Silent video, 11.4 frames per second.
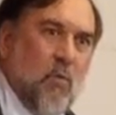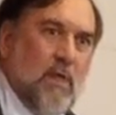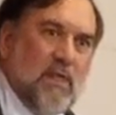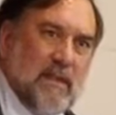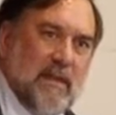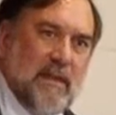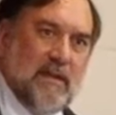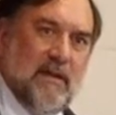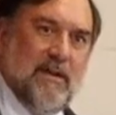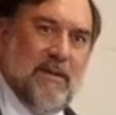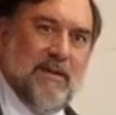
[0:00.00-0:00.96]

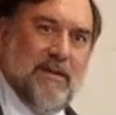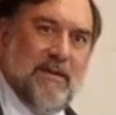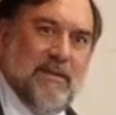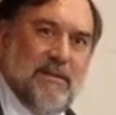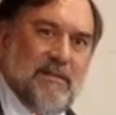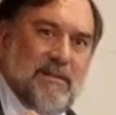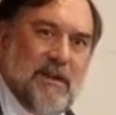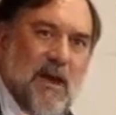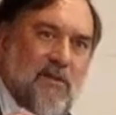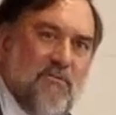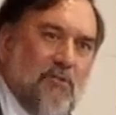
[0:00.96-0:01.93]
willing to
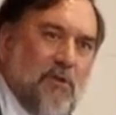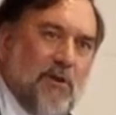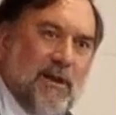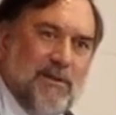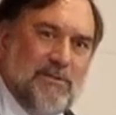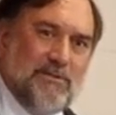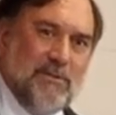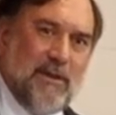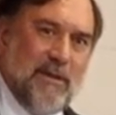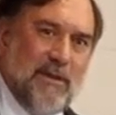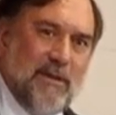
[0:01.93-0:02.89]
die for our country